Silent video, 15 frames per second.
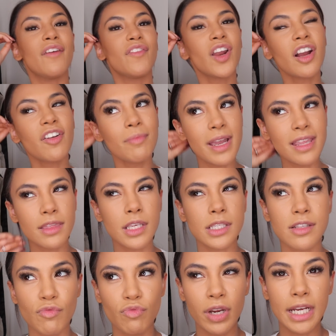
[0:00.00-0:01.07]
feel like I've made
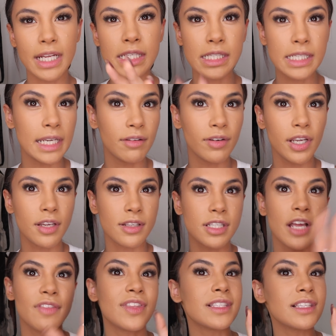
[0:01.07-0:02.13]
this really serious.
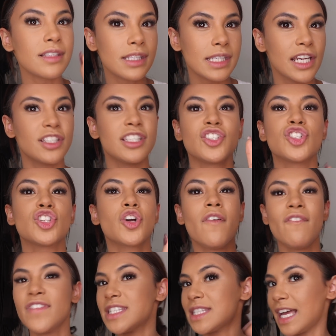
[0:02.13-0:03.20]
Like, this isn't serious, it's just a
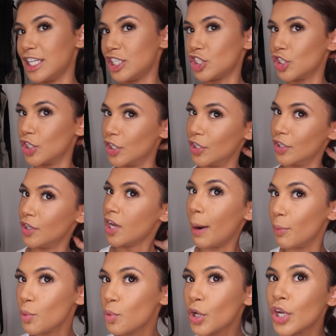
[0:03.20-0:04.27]
conversation. I'm
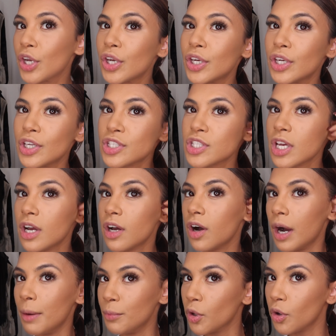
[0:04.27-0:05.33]
all good,
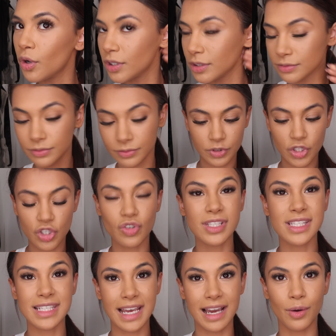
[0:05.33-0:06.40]
I'm not
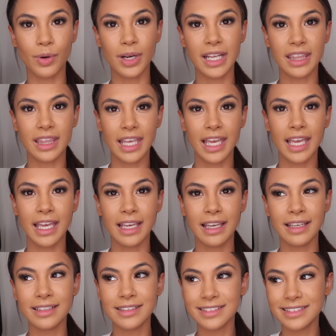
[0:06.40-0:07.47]
stressed out or anything.